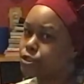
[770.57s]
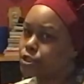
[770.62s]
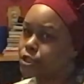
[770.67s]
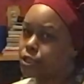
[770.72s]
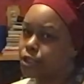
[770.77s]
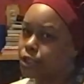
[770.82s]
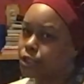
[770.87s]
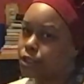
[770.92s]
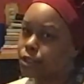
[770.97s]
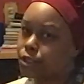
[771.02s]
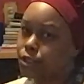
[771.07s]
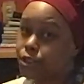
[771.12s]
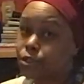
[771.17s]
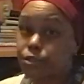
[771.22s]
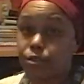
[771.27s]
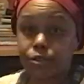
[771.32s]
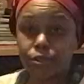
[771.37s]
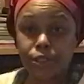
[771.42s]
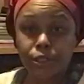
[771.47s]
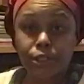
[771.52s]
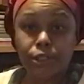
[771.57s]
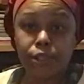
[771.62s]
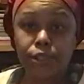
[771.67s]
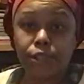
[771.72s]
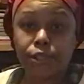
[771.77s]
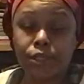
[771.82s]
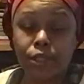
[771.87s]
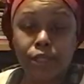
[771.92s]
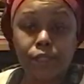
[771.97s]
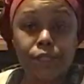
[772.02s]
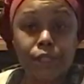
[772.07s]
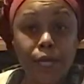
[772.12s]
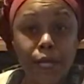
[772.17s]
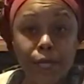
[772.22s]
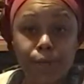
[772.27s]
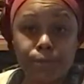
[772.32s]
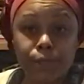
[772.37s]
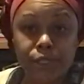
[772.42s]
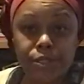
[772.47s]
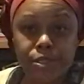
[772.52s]
to
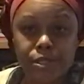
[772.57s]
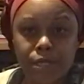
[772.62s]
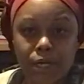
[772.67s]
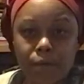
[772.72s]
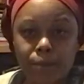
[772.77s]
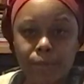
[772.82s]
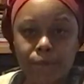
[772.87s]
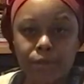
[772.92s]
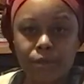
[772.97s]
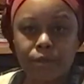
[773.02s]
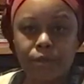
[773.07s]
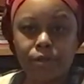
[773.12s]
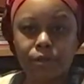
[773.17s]
damn near summer.